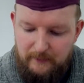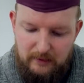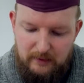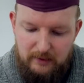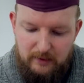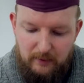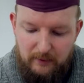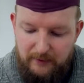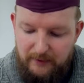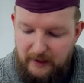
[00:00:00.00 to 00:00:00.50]

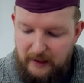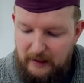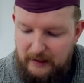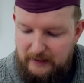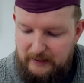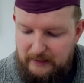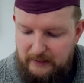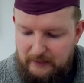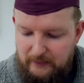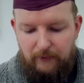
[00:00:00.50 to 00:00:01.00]
So
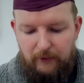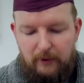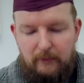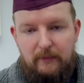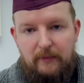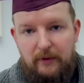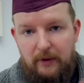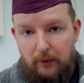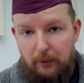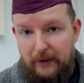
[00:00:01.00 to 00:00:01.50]
this,
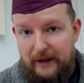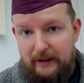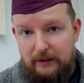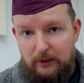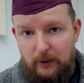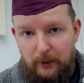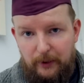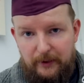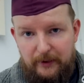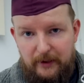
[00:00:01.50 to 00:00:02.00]
from
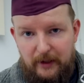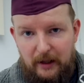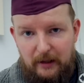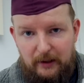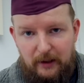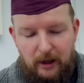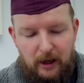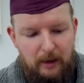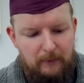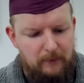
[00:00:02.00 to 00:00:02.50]

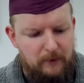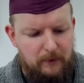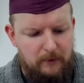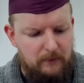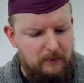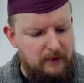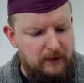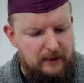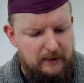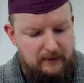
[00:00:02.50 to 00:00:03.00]
TheRinglord.com,
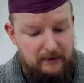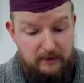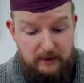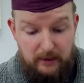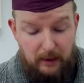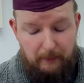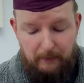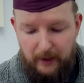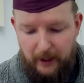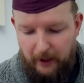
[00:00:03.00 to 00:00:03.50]
who
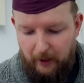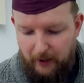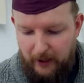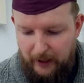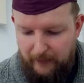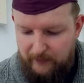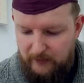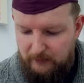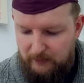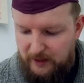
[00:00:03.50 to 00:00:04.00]
somehow
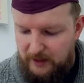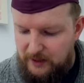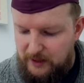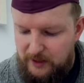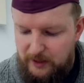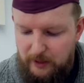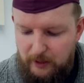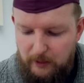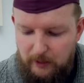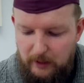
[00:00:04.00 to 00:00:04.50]
haven't been
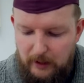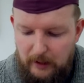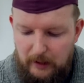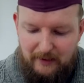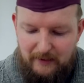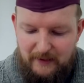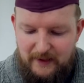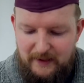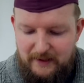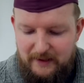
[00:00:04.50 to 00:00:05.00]
sued,
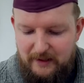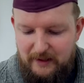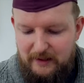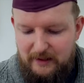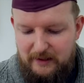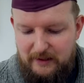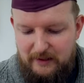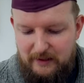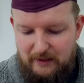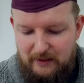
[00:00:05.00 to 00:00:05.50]
this
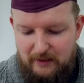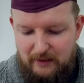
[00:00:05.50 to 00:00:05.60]
is